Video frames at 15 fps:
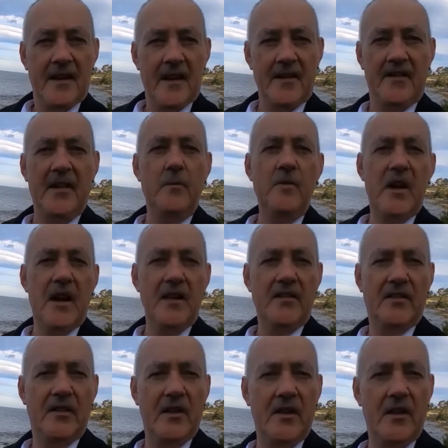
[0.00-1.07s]
And some
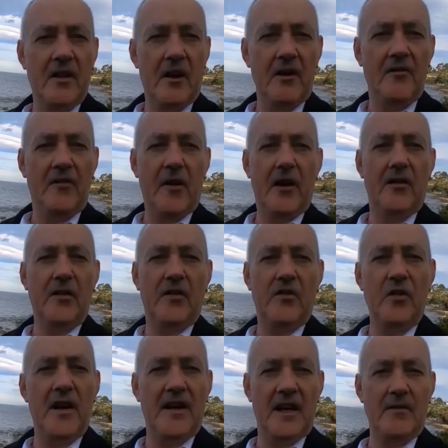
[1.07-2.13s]
days I'd follow this
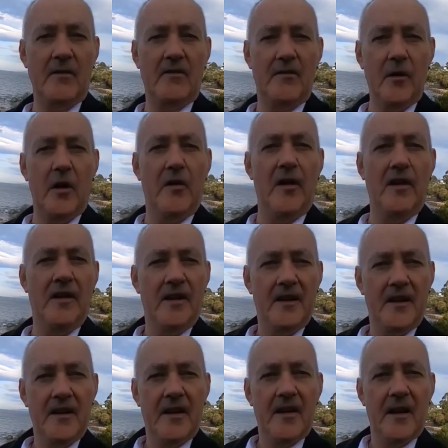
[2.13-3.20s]
track even further
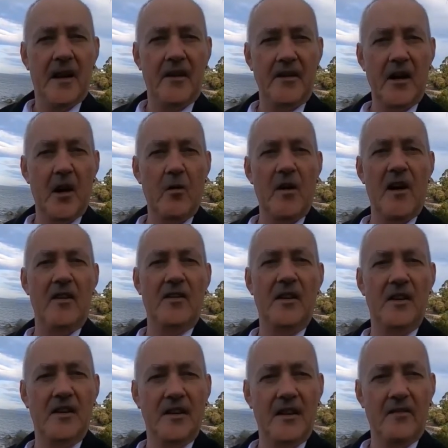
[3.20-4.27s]
and go around
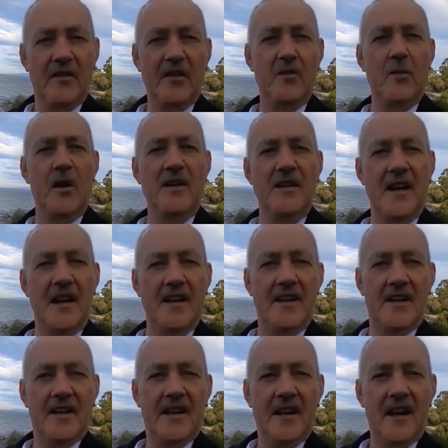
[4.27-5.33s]
and visit my dad
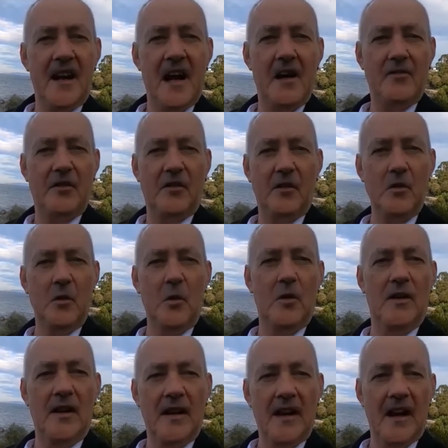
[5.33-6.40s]
after
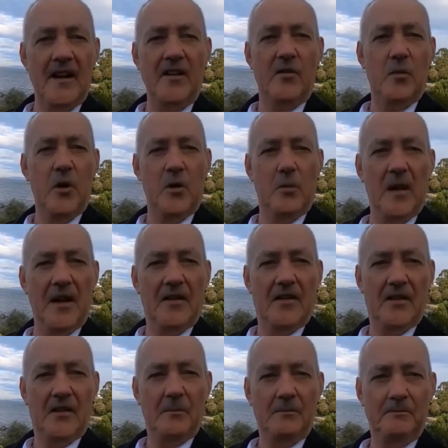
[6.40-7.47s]
school at his
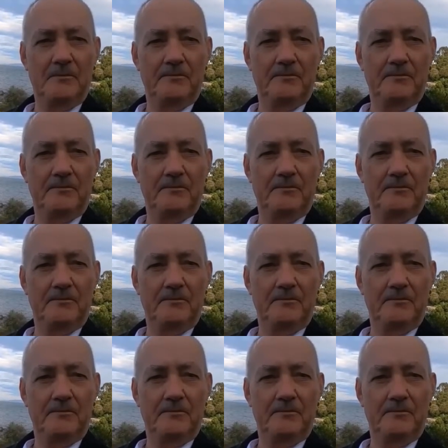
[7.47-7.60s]
workplace.